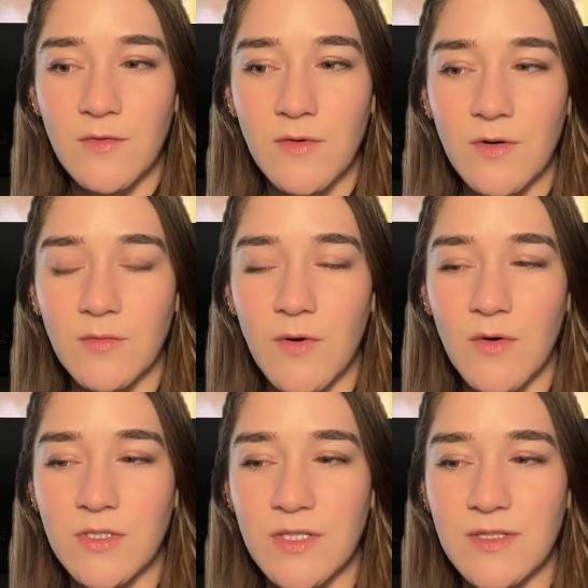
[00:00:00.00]

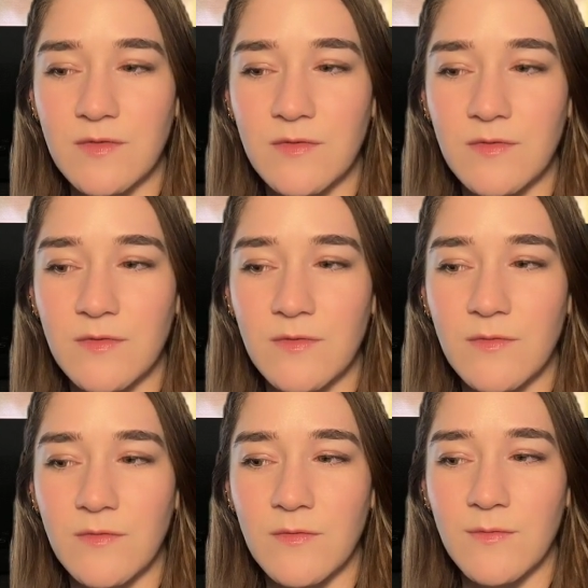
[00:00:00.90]
or just
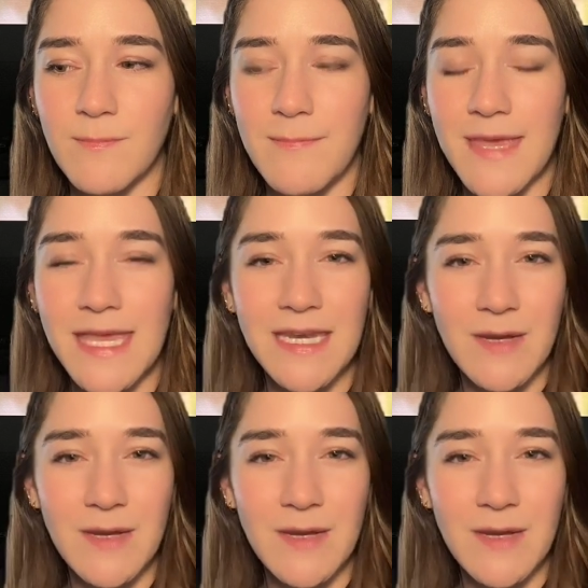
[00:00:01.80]
mean